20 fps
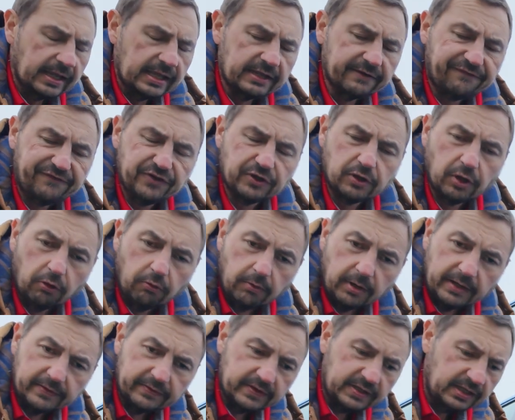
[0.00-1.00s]
If you go
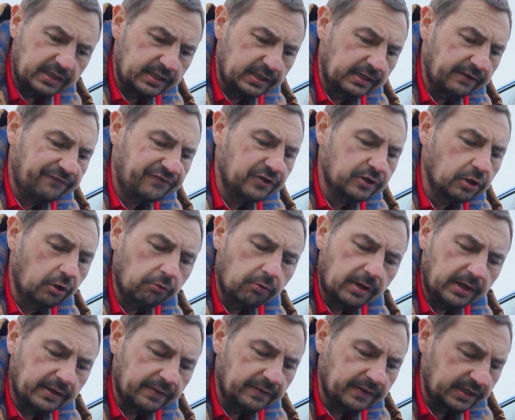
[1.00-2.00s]
on the
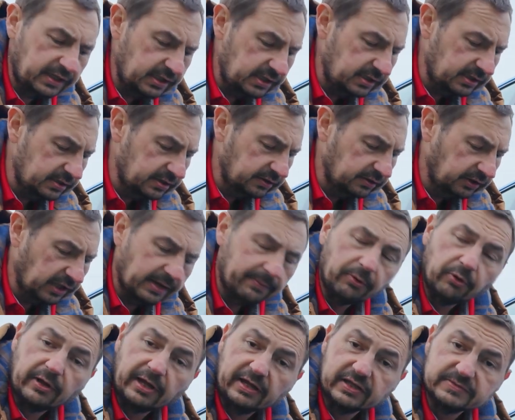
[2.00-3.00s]

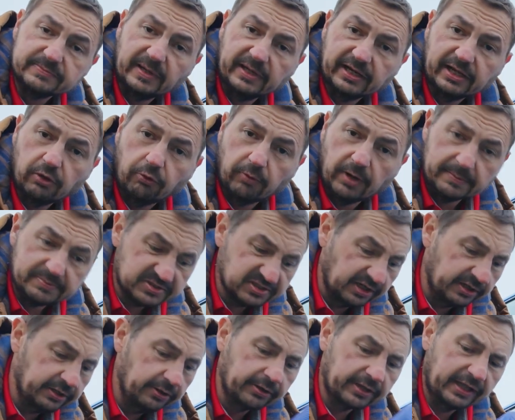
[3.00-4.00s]
Labocosmetica
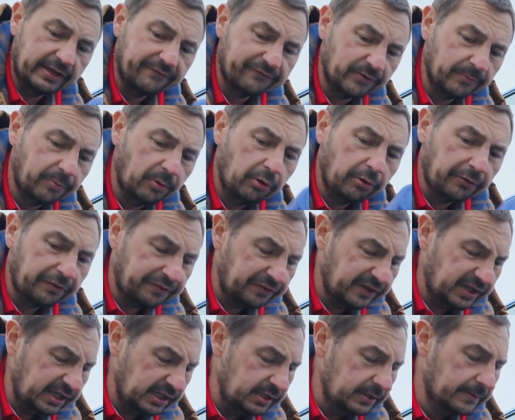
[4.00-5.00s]
website, okay, for both
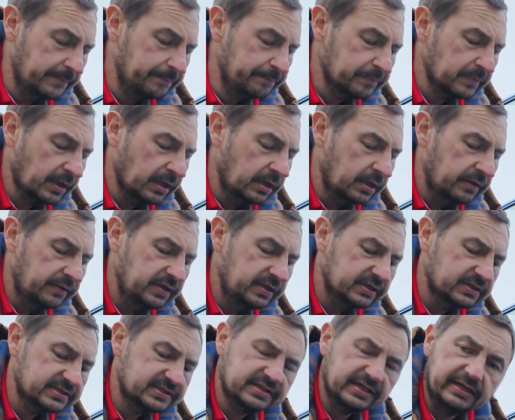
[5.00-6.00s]
the
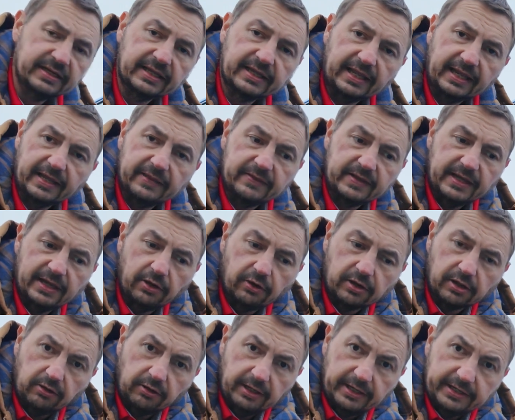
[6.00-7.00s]
acidic and the
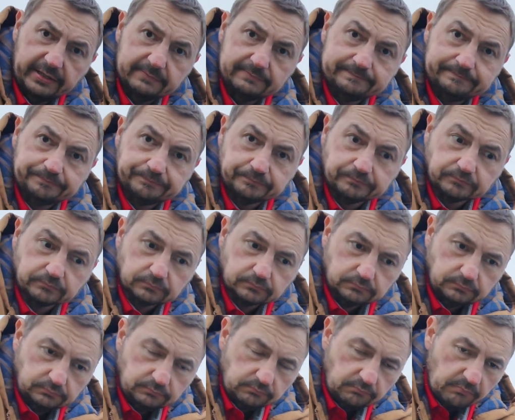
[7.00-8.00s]
alkaline,
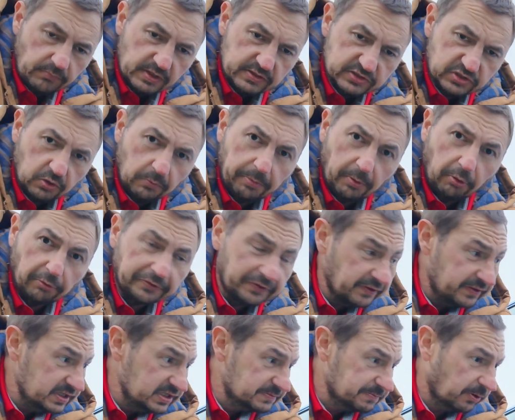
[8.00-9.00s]
so both
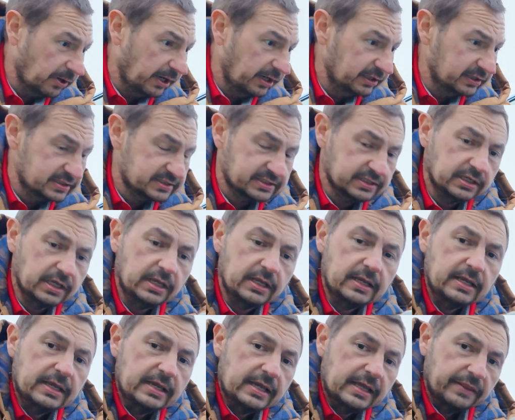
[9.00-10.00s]
of these products,
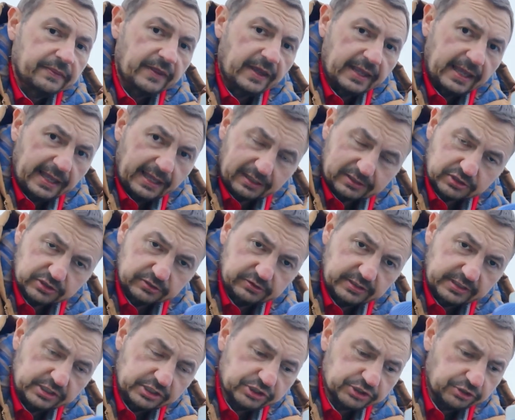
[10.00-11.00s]
they
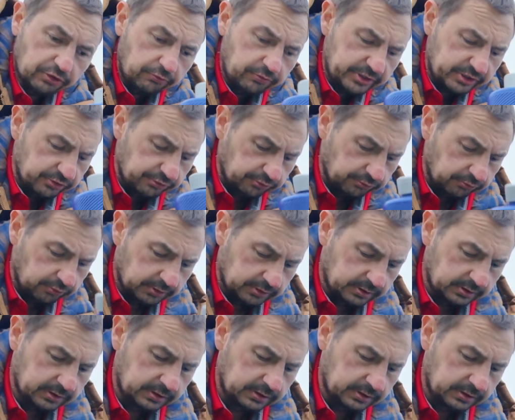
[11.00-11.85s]
actually show you